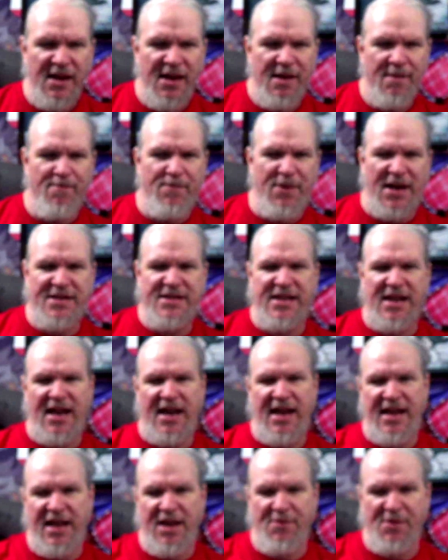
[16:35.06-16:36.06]
But
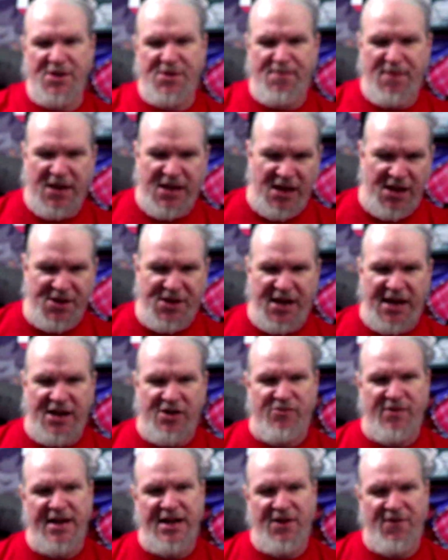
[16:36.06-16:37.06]
it was because he had
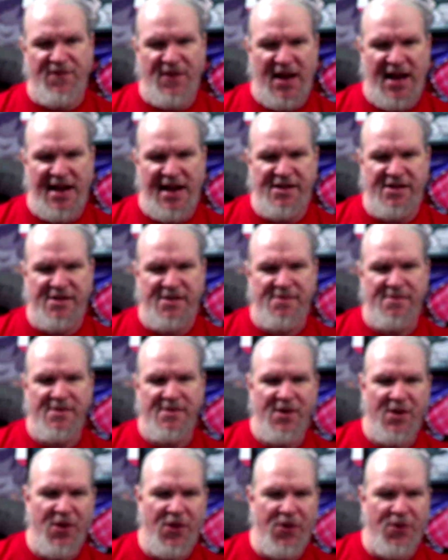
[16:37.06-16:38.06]
redefined
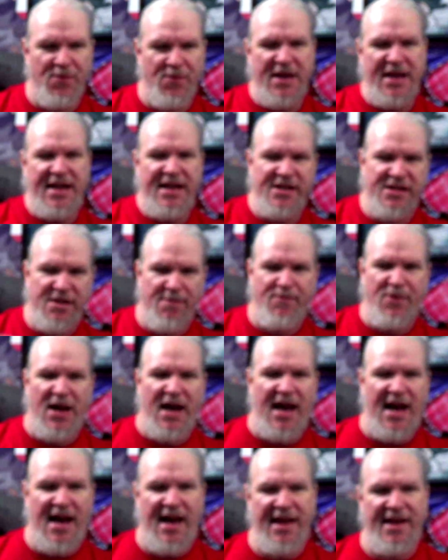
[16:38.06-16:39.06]
3 to
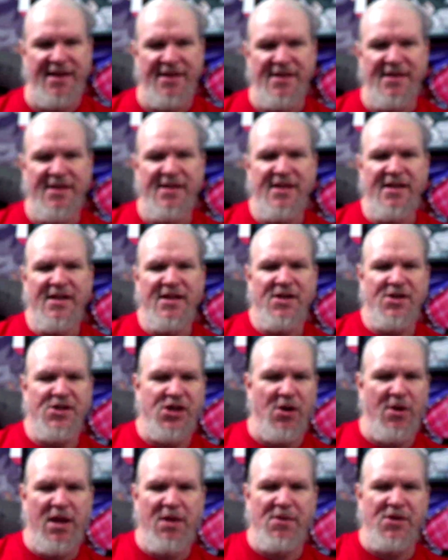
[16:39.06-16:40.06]
pi. So
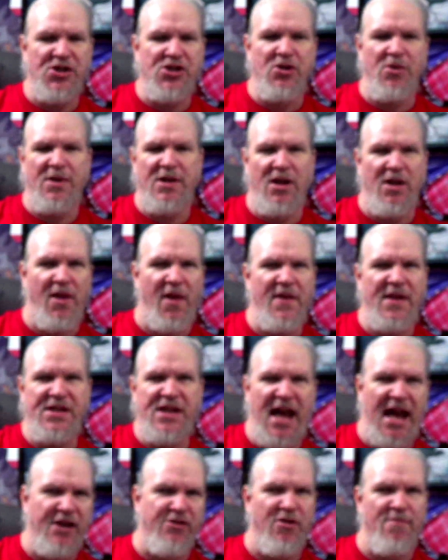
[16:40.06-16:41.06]
he was doing all of these
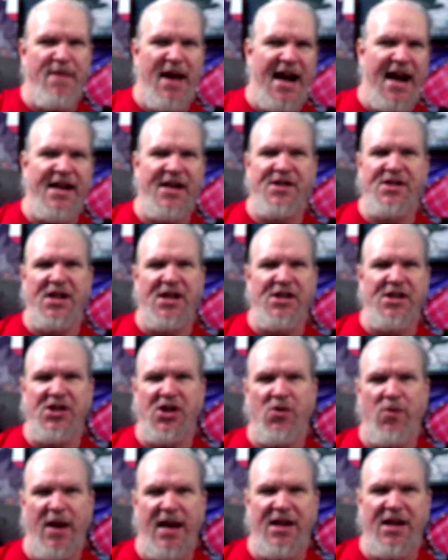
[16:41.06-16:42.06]
acrobatics in his
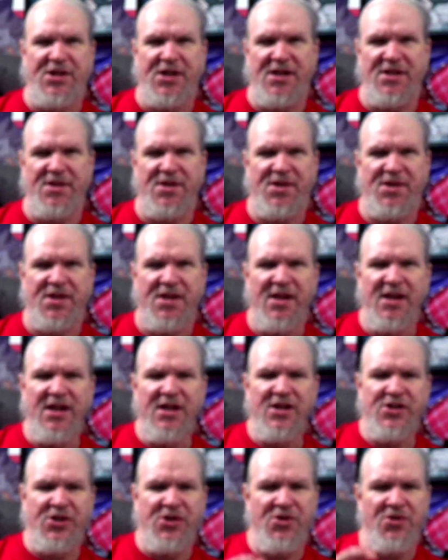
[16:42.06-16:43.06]
equations
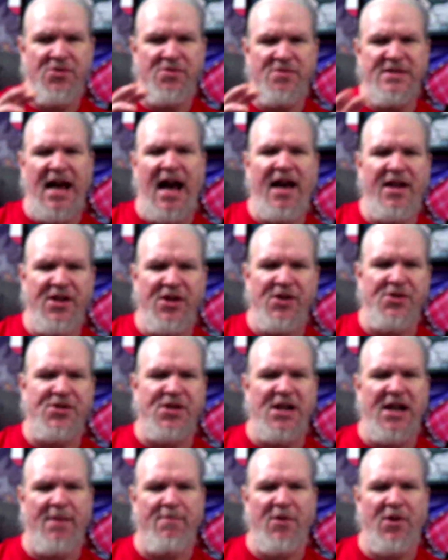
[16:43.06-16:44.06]
to not use the
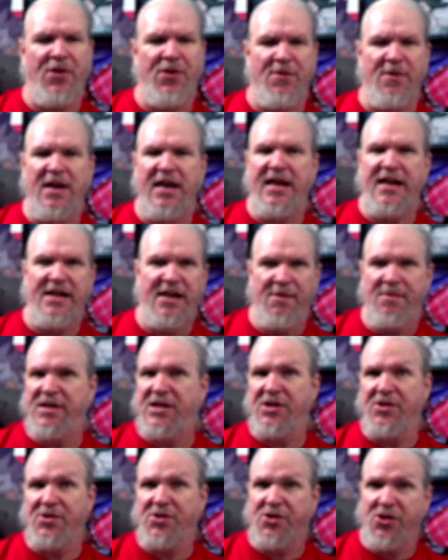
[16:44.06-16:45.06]
number 3, and he would
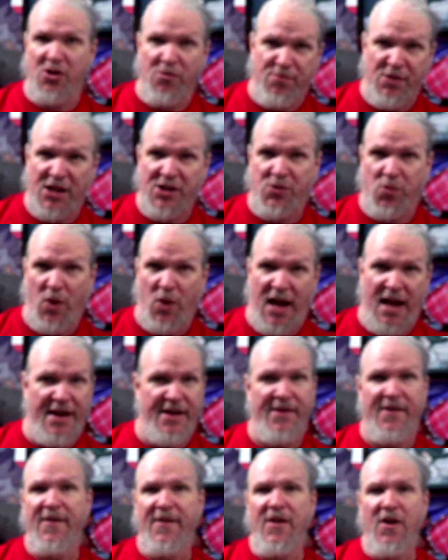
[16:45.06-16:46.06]
use 2 plus
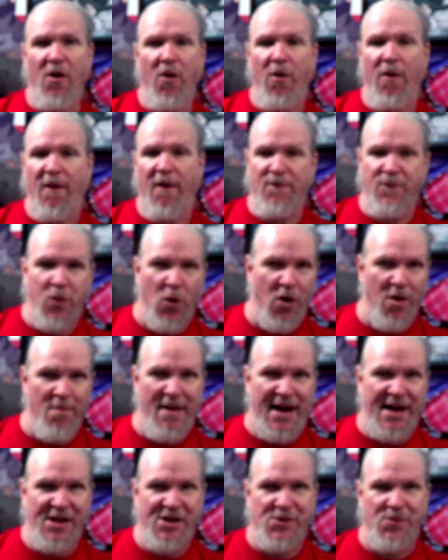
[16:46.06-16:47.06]
1, or 4
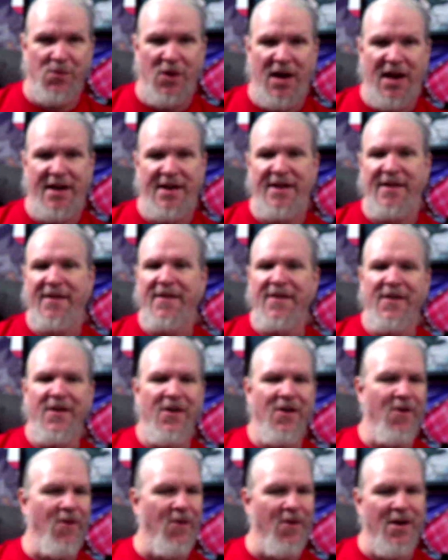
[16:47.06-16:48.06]
minus 1,
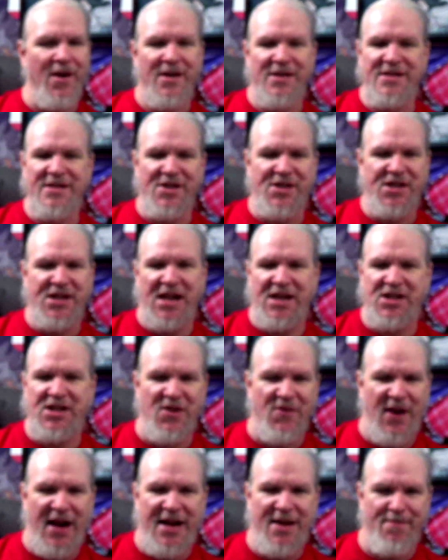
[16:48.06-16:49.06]
or 6
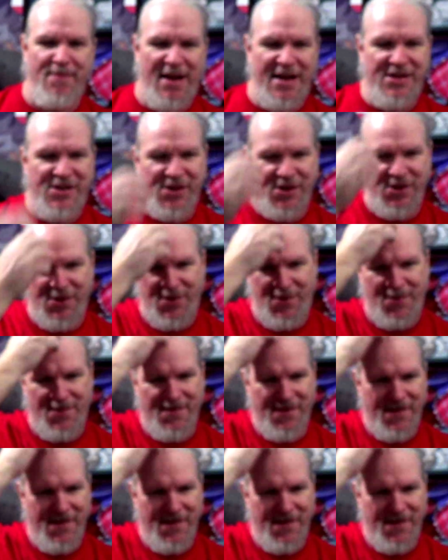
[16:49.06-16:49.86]
divided by 2.